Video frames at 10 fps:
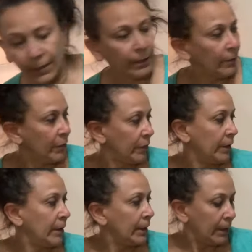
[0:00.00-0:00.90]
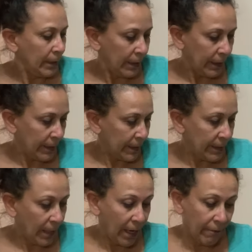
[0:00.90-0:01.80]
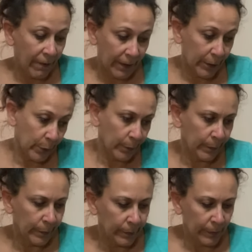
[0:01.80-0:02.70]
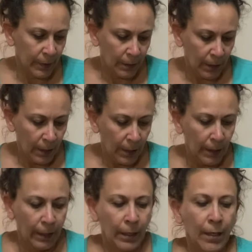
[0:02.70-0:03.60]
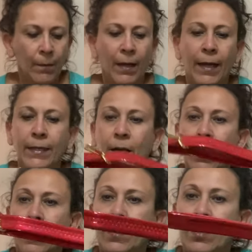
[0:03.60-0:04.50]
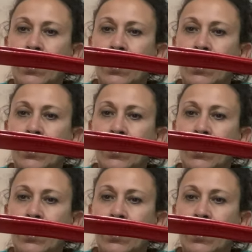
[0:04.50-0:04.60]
if it does not have value. I got